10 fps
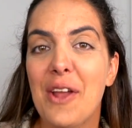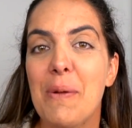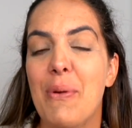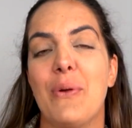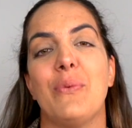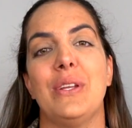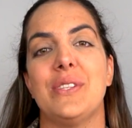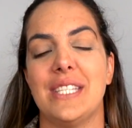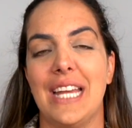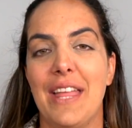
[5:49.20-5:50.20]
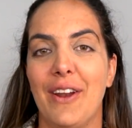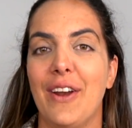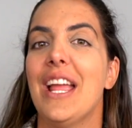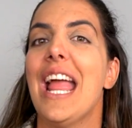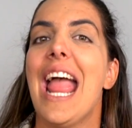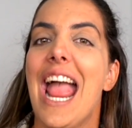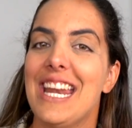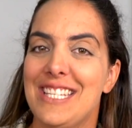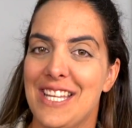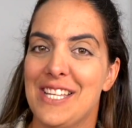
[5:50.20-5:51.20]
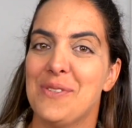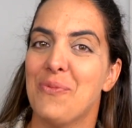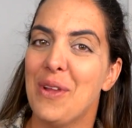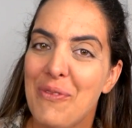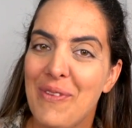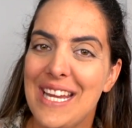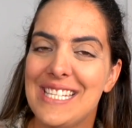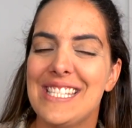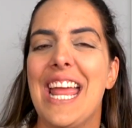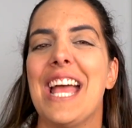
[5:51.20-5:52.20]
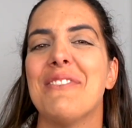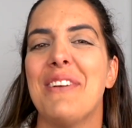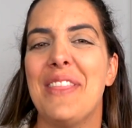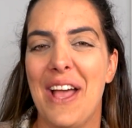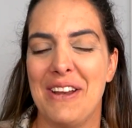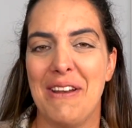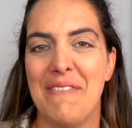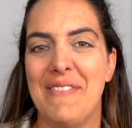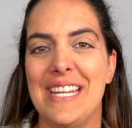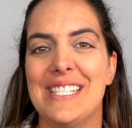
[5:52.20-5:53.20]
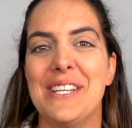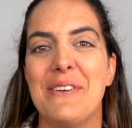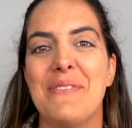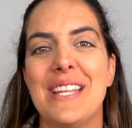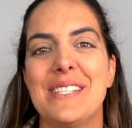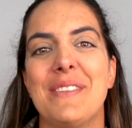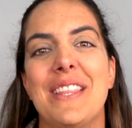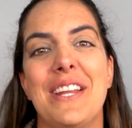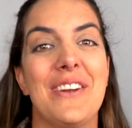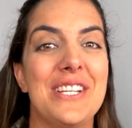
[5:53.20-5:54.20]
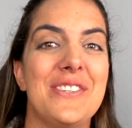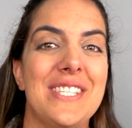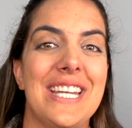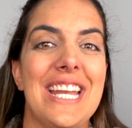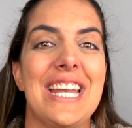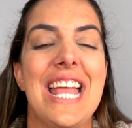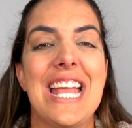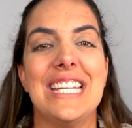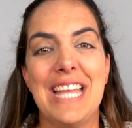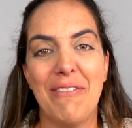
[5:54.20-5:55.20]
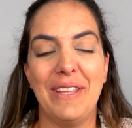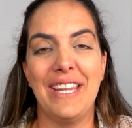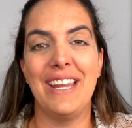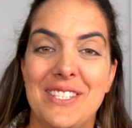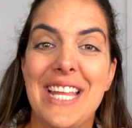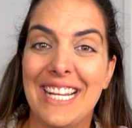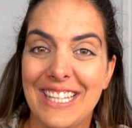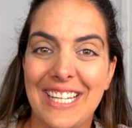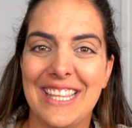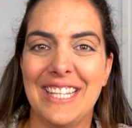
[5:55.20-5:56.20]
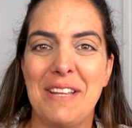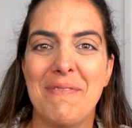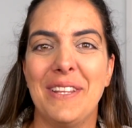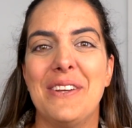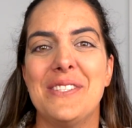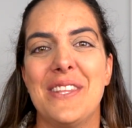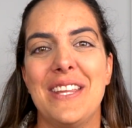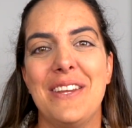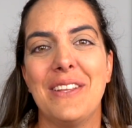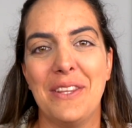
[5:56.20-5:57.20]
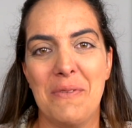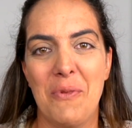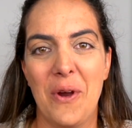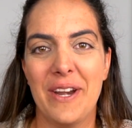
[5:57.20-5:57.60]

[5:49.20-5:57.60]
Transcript: to put reels together, and it does with face and without your face. So if that's something that you're interested in, definitely take a look at the link below so that you can learn more.